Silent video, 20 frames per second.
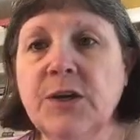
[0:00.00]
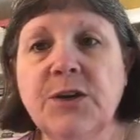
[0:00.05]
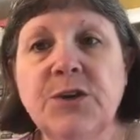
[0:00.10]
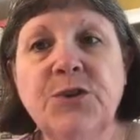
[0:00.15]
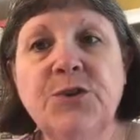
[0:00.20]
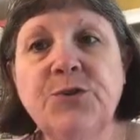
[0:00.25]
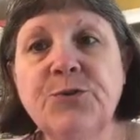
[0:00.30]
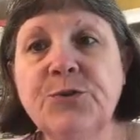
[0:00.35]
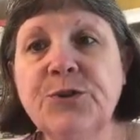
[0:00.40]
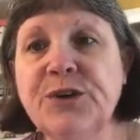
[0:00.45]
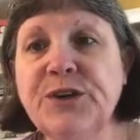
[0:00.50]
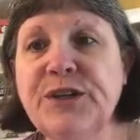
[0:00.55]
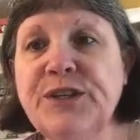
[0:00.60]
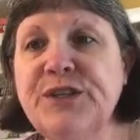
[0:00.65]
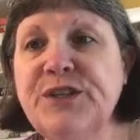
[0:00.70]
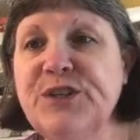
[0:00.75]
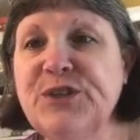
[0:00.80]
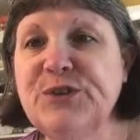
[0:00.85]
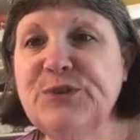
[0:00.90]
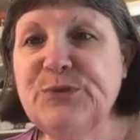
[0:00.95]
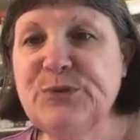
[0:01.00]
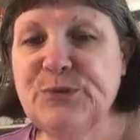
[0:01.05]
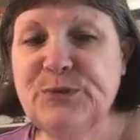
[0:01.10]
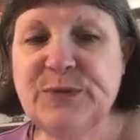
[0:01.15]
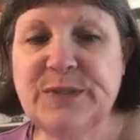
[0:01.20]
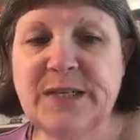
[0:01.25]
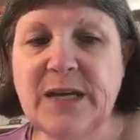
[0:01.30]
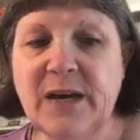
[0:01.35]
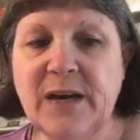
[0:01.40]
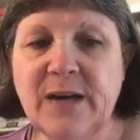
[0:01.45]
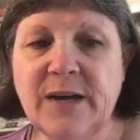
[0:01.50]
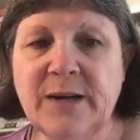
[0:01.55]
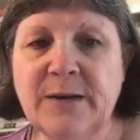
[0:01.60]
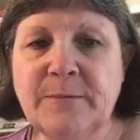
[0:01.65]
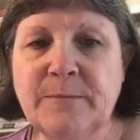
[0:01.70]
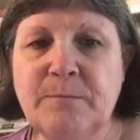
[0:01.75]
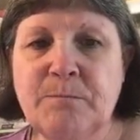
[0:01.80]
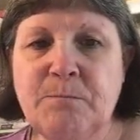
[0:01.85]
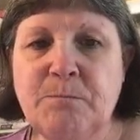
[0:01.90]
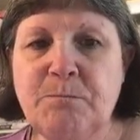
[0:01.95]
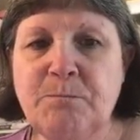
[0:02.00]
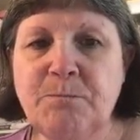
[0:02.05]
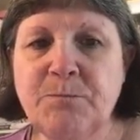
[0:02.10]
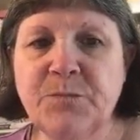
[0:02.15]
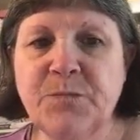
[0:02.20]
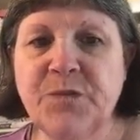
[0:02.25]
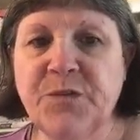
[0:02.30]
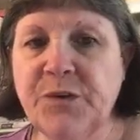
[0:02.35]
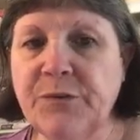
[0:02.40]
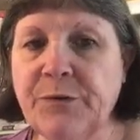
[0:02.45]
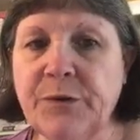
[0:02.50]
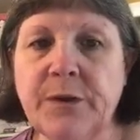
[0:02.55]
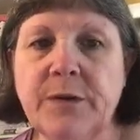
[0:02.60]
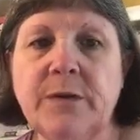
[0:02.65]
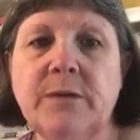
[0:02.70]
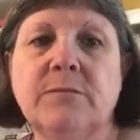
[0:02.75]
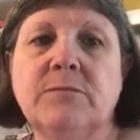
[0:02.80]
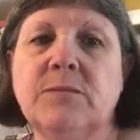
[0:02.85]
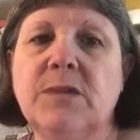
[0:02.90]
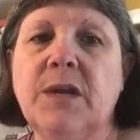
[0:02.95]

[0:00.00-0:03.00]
You could use different,